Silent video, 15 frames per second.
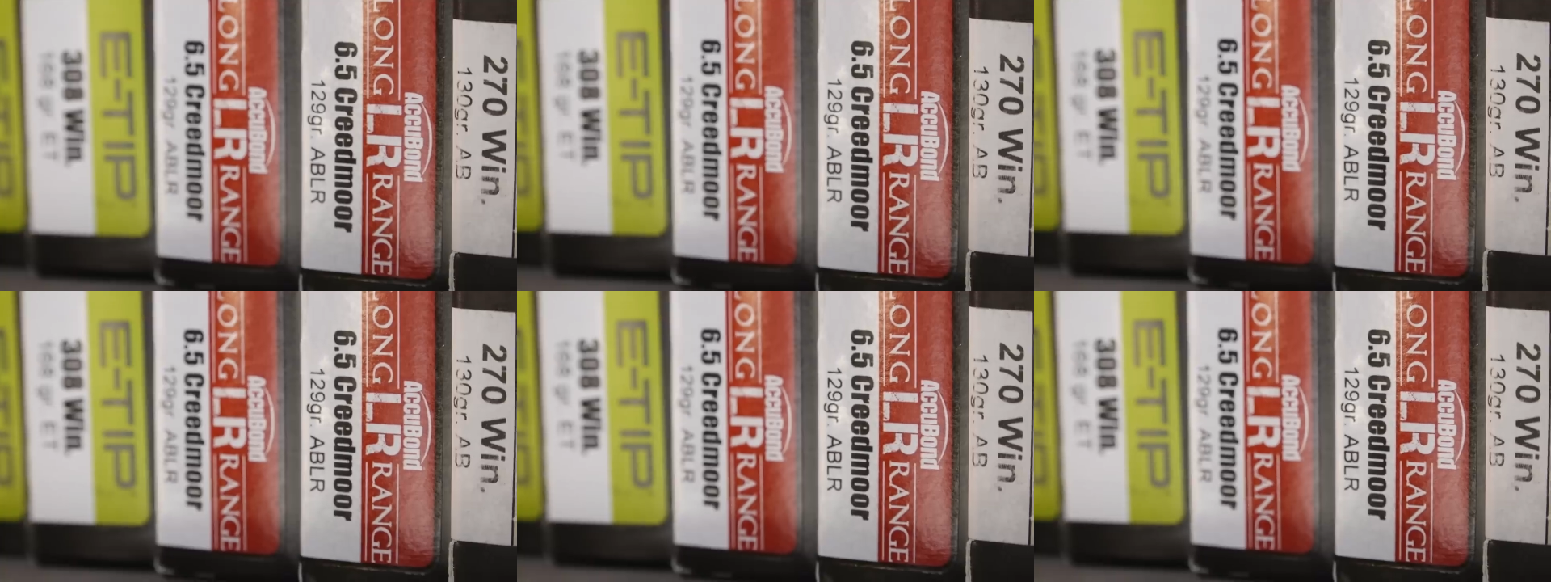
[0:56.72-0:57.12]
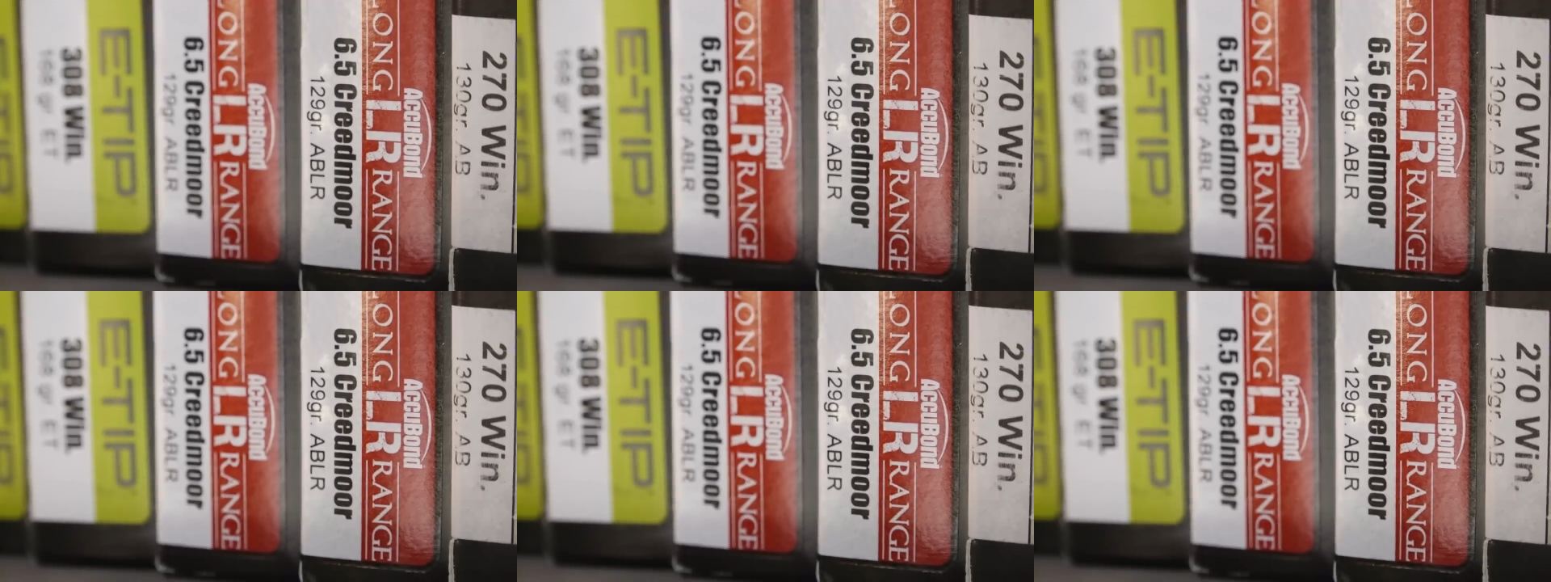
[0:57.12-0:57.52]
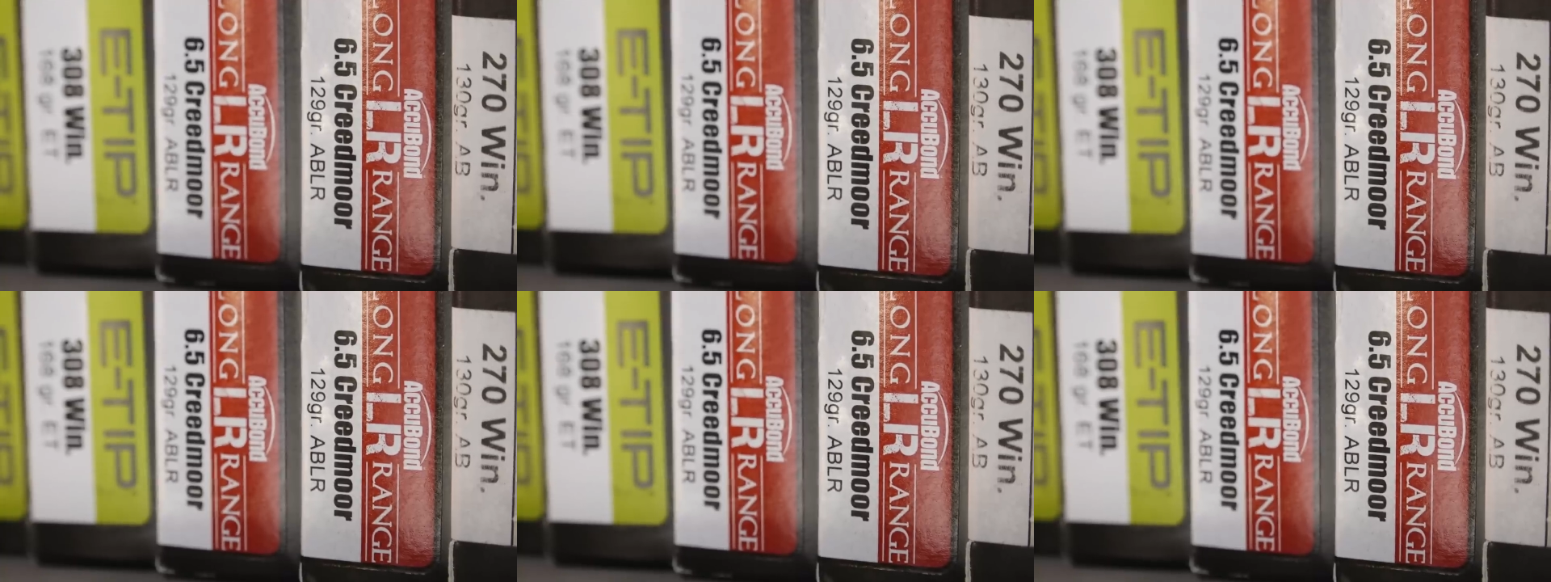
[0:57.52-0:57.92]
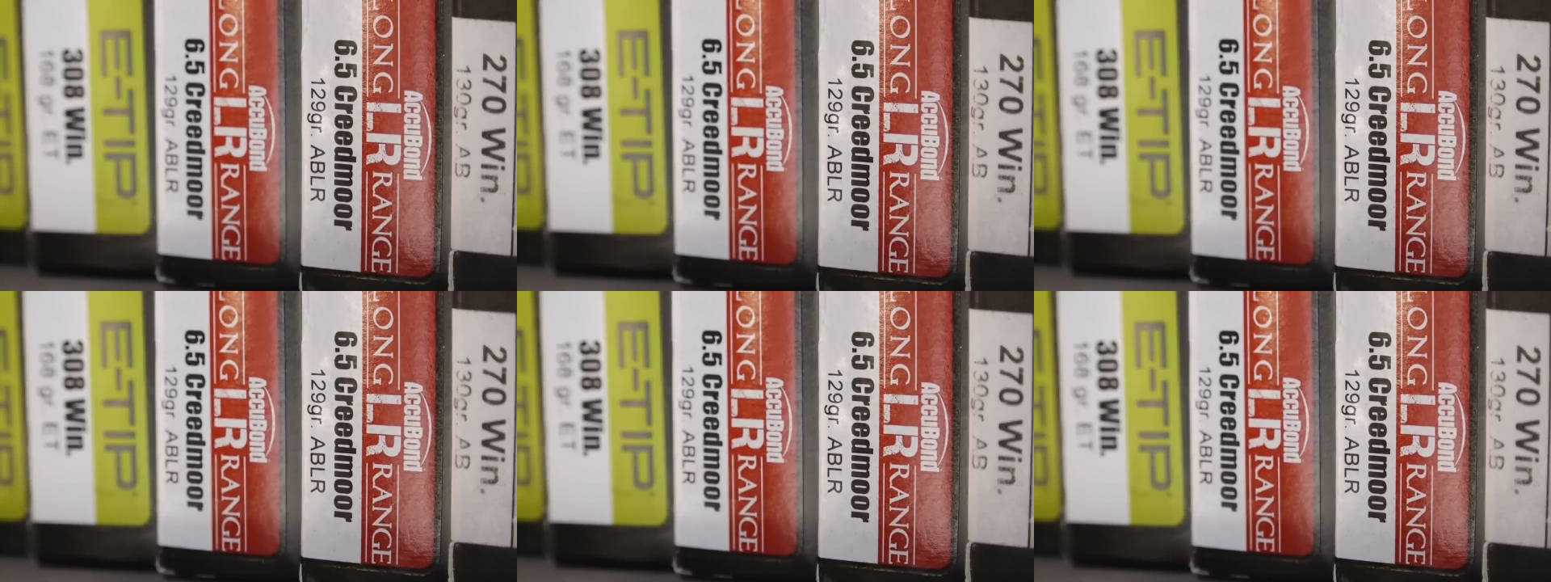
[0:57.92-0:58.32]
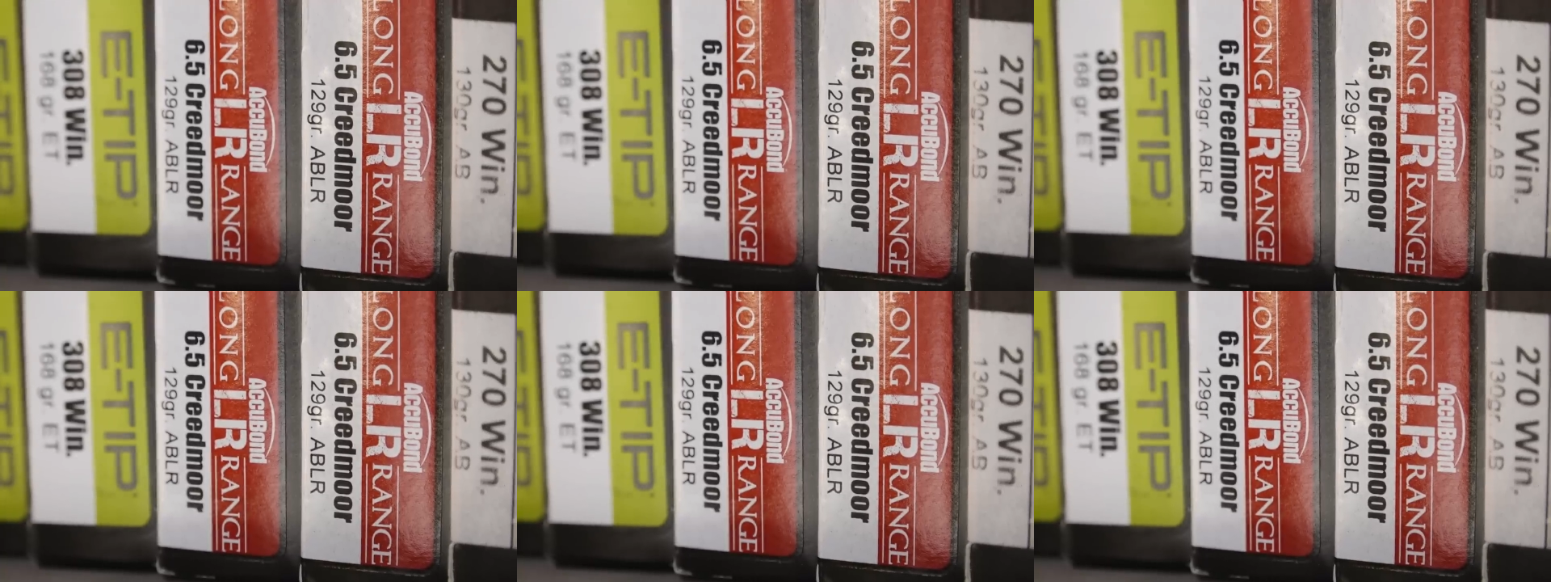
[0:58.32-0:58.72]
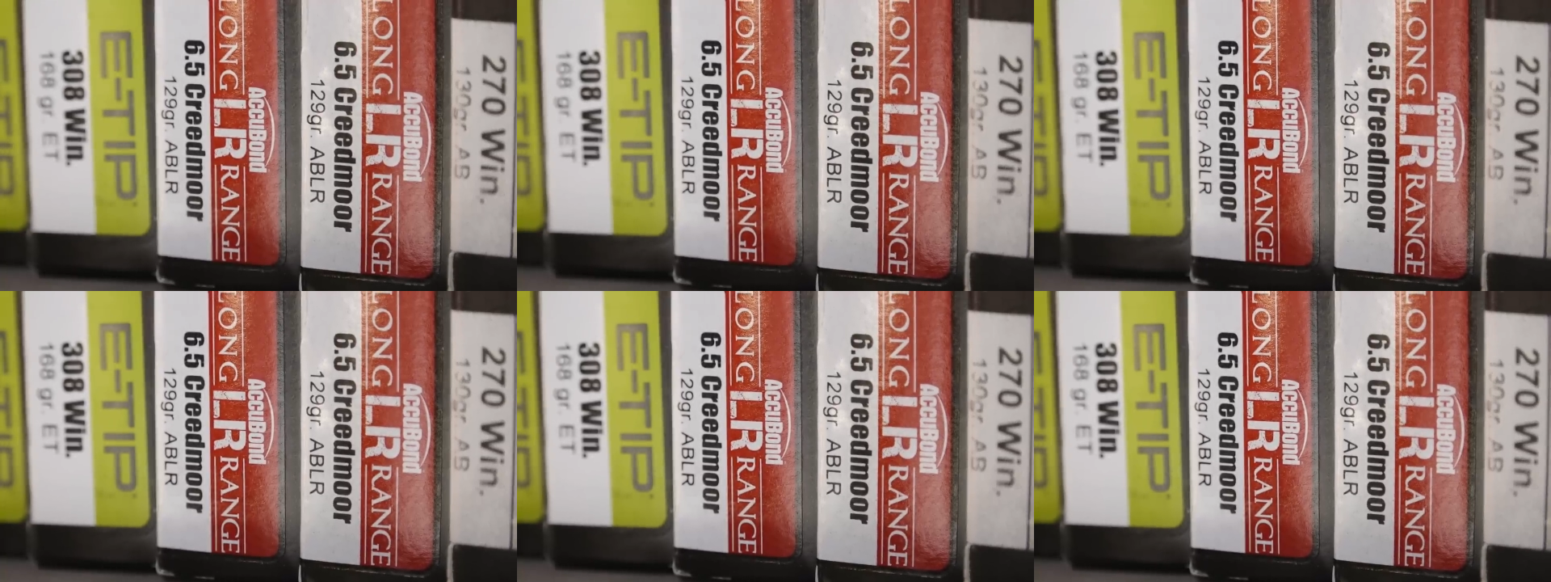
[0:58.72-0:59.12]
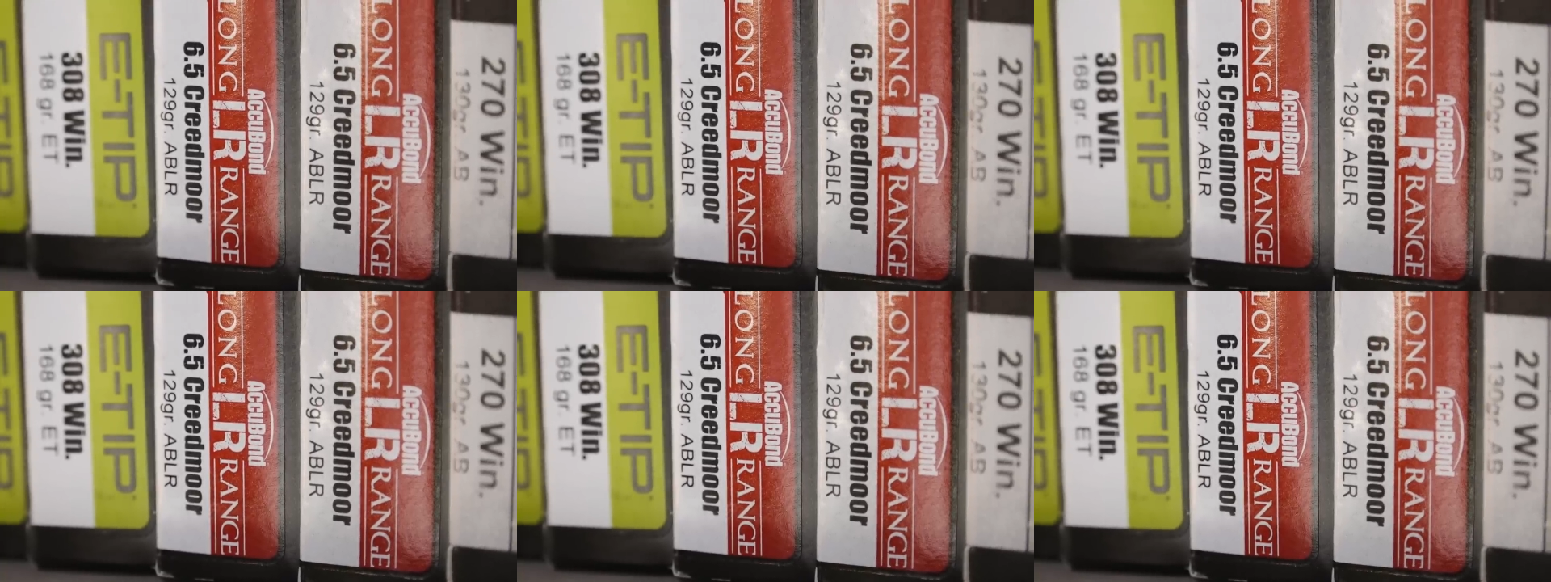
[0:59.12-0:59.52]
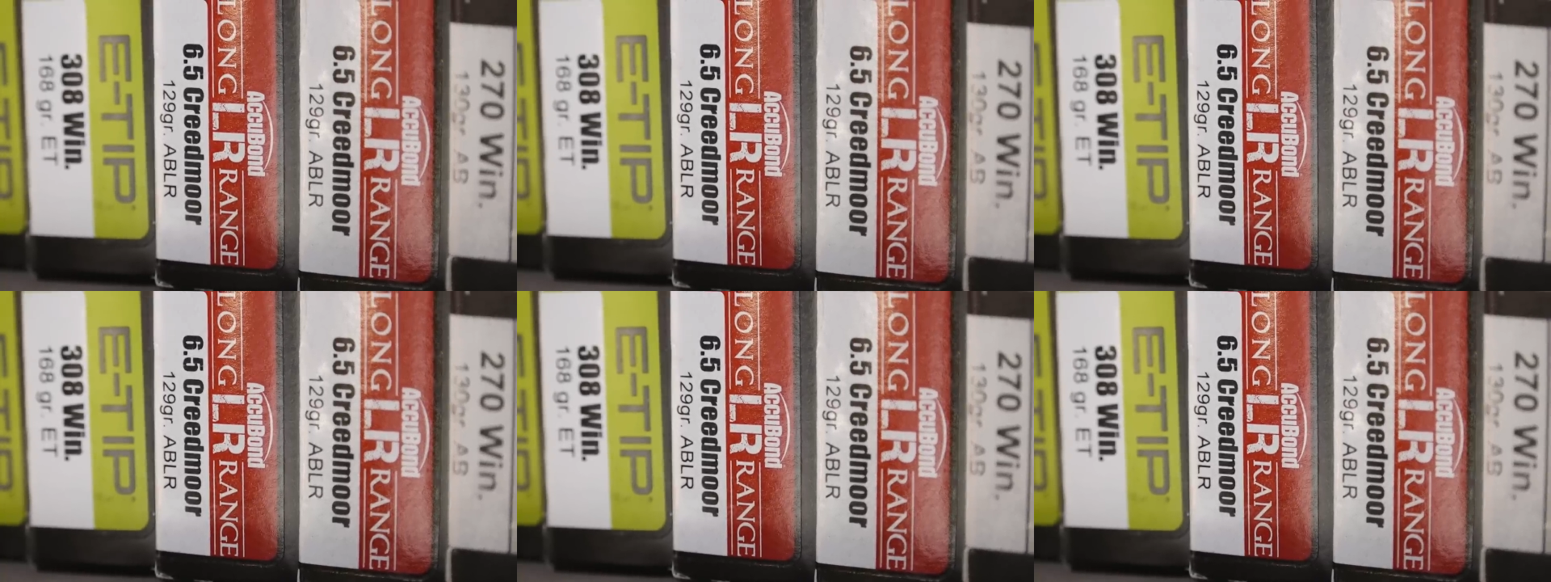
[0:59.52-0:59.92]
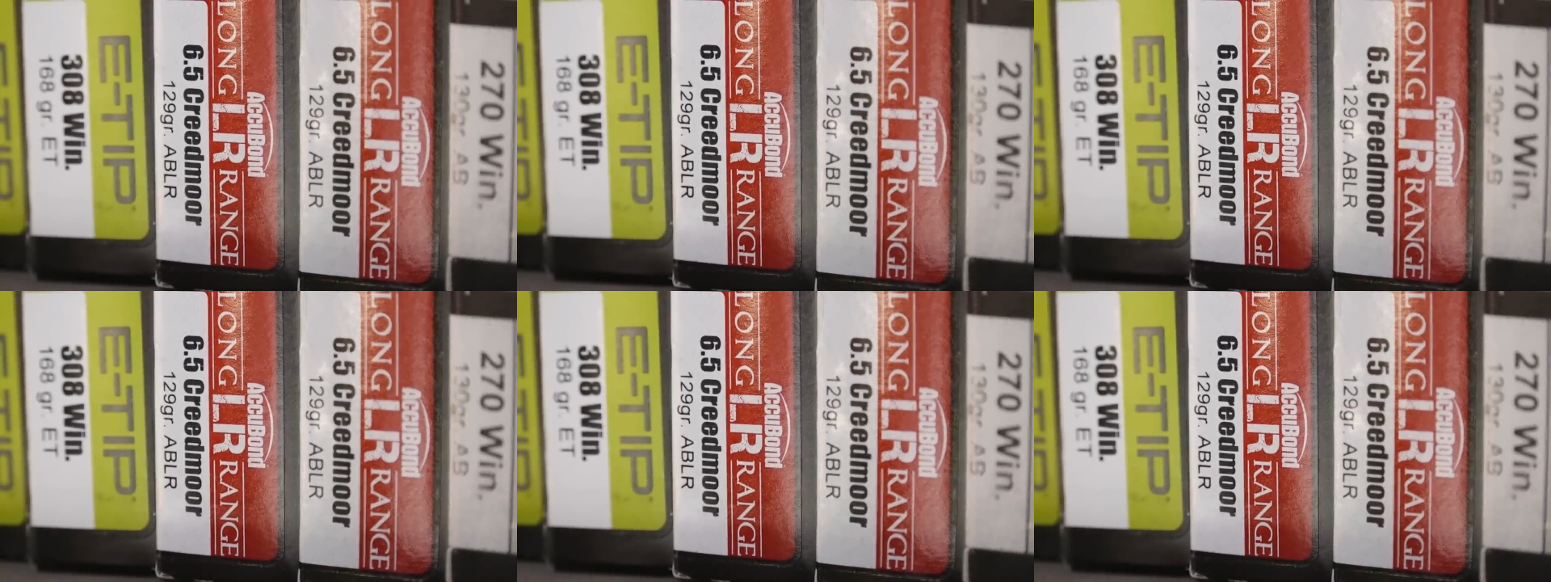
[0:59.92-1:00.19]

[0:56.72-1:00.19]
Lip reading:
[unreadable: no face in view]